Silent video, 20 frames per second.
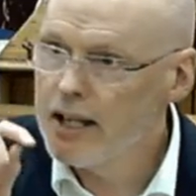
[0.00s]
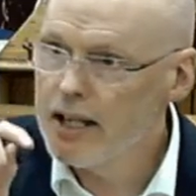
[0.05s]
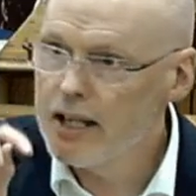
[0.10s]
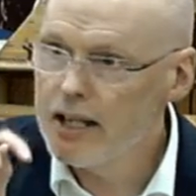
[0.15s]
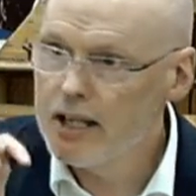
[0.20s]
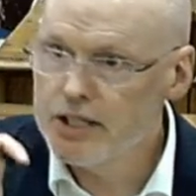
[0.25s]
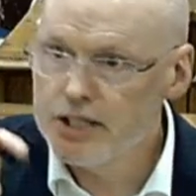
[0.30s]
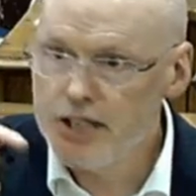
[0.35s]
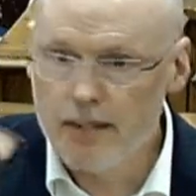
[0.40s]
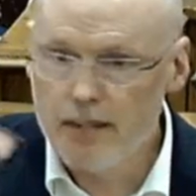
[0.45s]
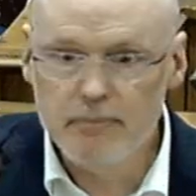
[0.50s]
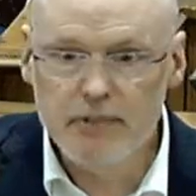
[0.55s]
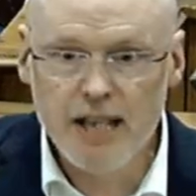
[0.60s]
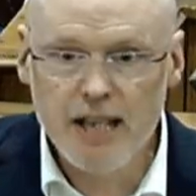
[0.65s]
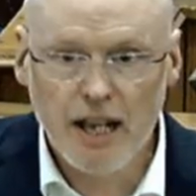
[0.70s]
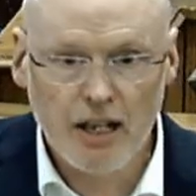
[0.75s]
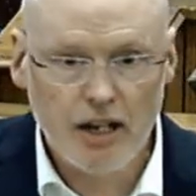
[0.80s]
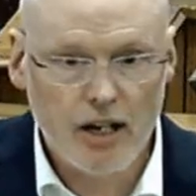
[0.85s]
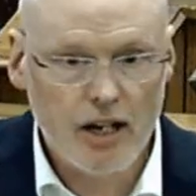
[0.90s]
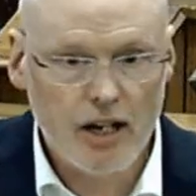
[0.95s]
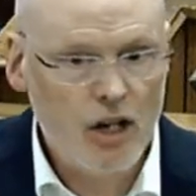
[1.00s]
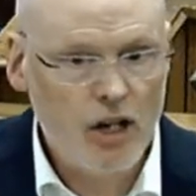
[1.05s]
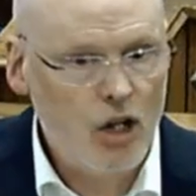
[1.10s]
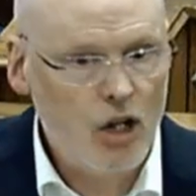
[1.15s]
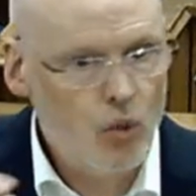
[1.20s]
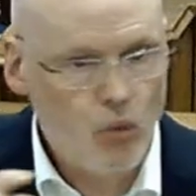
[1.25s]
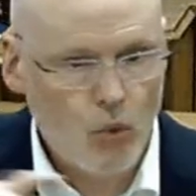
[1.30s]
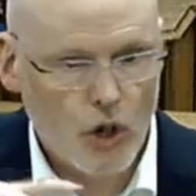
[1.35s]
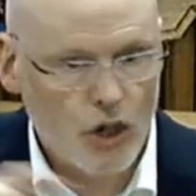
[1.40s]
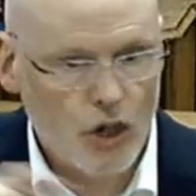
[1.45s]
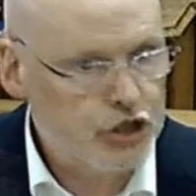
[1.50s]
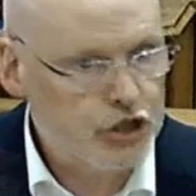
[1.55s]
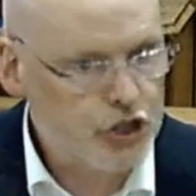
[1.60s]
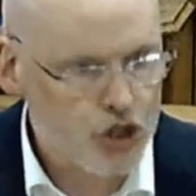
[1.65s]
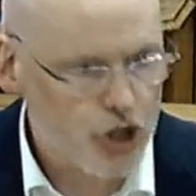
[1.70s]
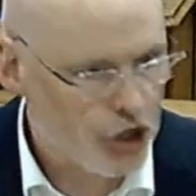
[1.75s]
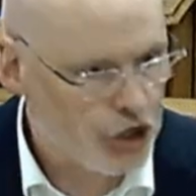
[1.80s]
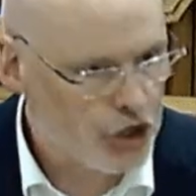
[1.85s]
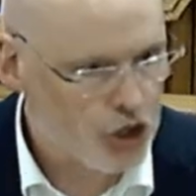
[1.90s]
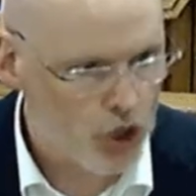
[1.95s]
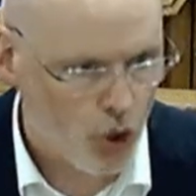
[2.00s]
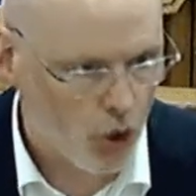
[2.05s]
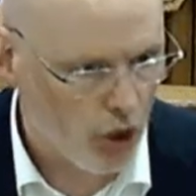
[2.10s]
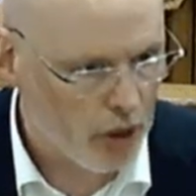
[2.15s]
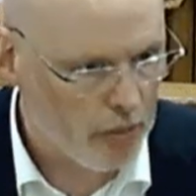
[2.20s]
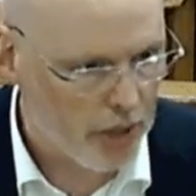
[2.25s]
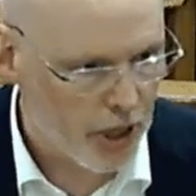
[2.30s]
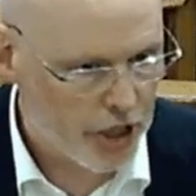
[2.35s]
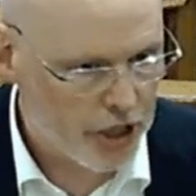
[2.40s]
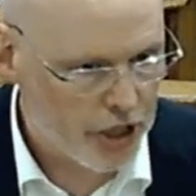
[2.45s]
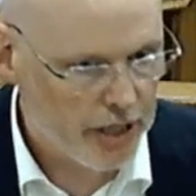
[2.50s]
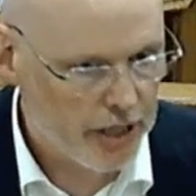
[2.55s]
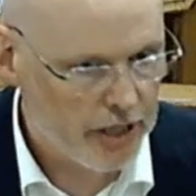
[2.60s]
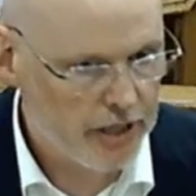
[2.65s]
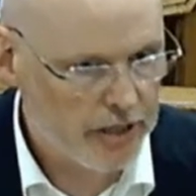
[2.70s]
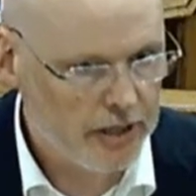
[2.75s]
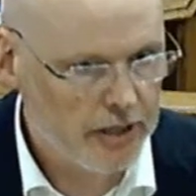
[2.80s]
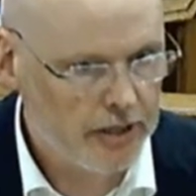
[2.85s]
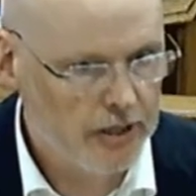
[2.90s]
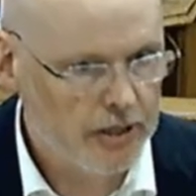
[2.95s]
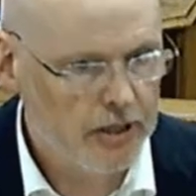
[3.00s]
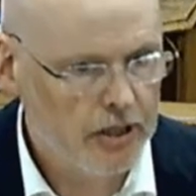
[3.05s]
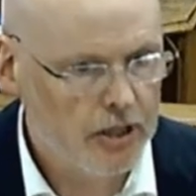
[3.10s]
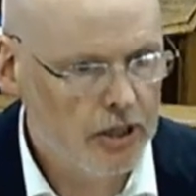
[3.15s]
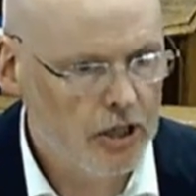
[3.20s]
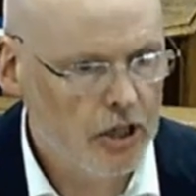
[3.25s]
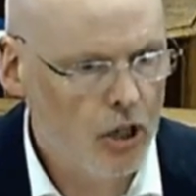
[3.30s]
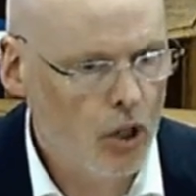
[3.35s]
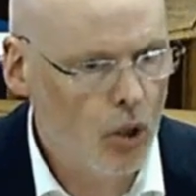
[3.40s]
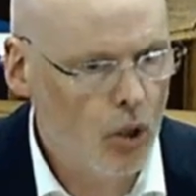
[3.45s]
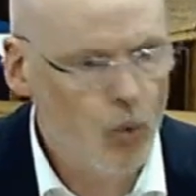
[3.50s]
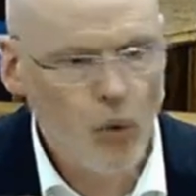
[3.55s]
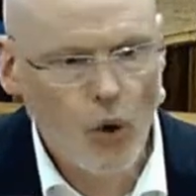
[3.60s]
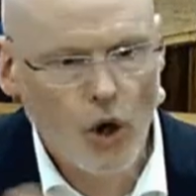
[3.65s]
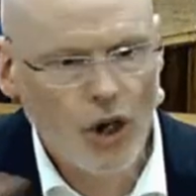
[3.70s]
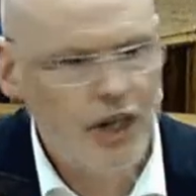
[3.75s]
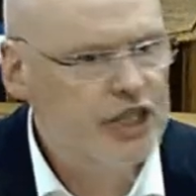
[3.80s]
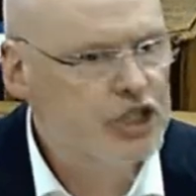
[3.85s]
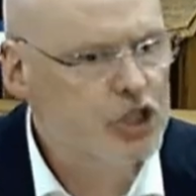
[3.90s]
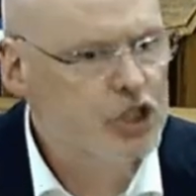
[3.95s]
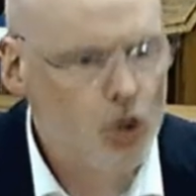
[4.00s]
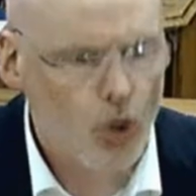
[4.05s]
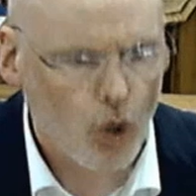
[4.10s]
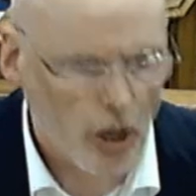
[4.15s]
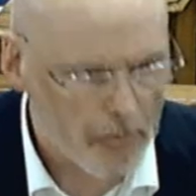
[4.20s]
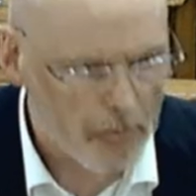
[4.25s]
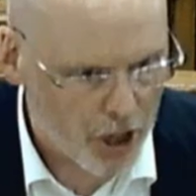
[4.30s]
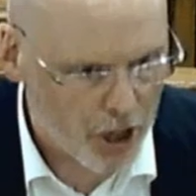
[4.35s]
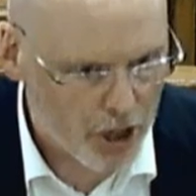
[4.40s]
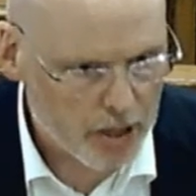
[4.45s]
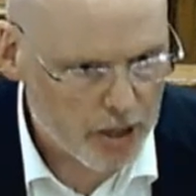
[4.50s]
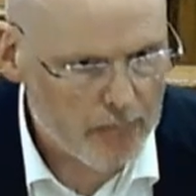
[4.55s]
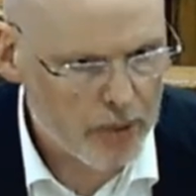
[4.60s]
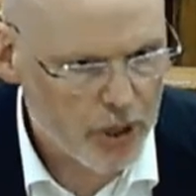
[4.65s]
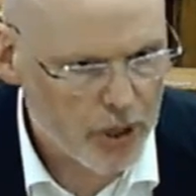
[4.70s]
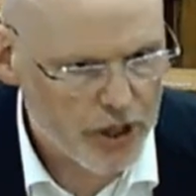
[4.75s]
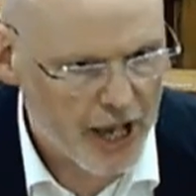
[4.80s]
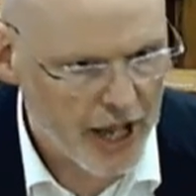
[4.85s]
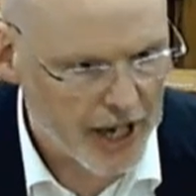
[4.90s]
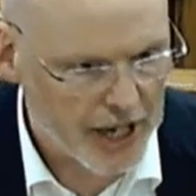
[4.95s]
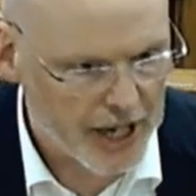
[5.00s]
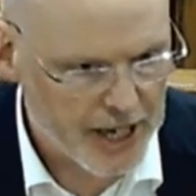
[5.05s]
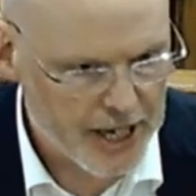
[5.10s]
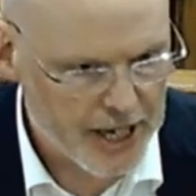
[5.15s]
Tim Keller, what's church all about? Or what it's all about, put that in.